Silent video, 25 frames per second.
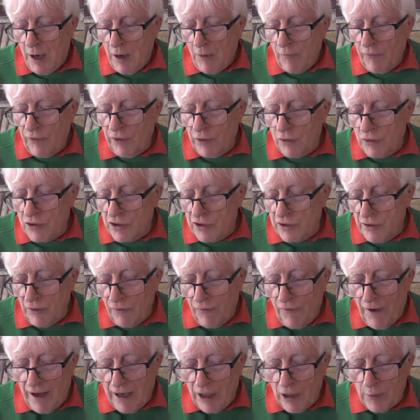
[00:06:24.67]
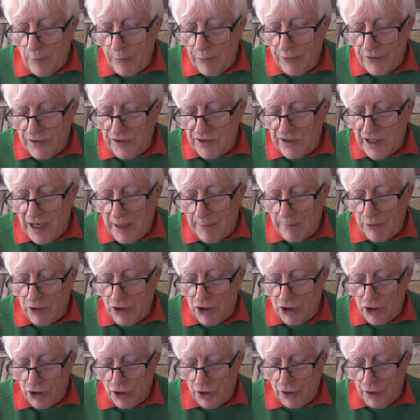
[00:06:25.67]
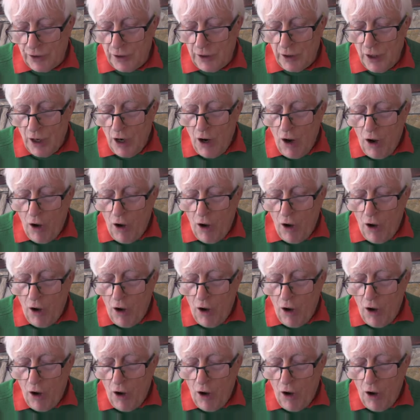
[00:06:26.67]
for you to develop perception